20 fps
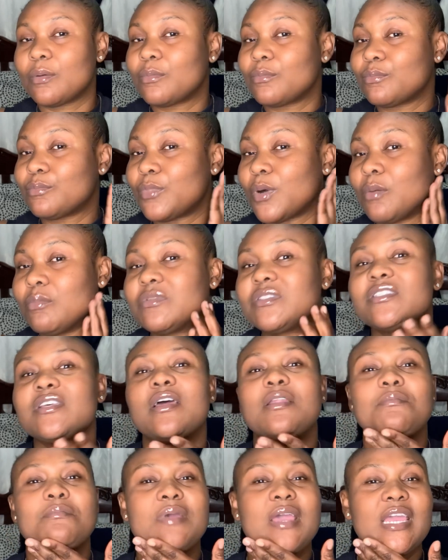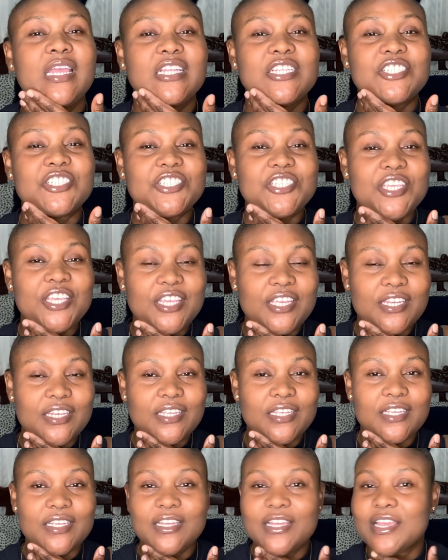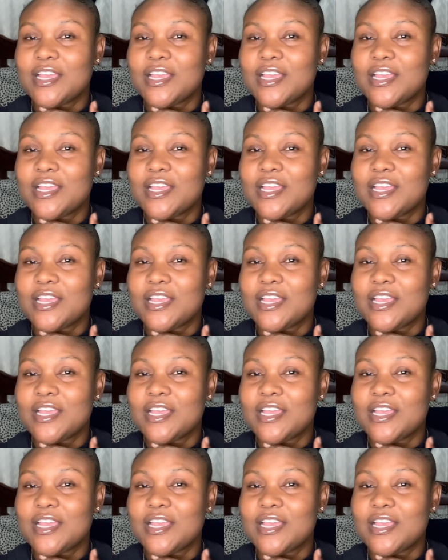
bumps on my chin